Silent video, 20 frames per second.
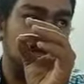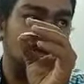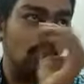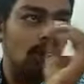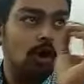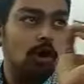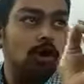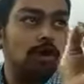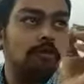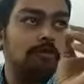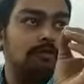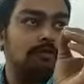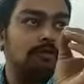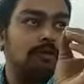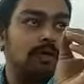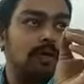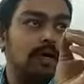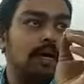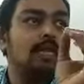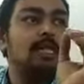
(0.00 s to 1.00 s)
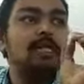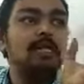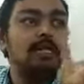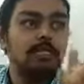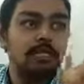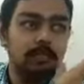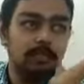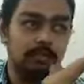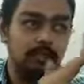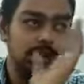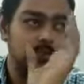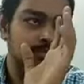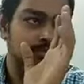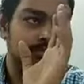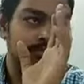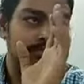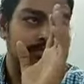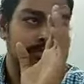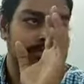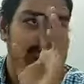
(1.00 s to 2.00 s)
of a listed company,
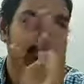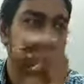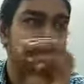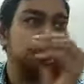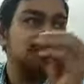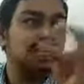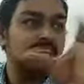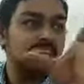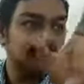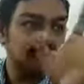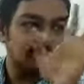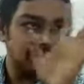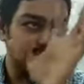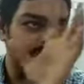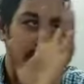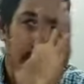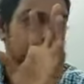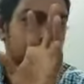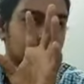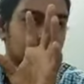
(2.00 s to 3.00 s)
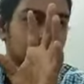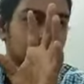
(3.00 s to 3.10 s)
say Reliance.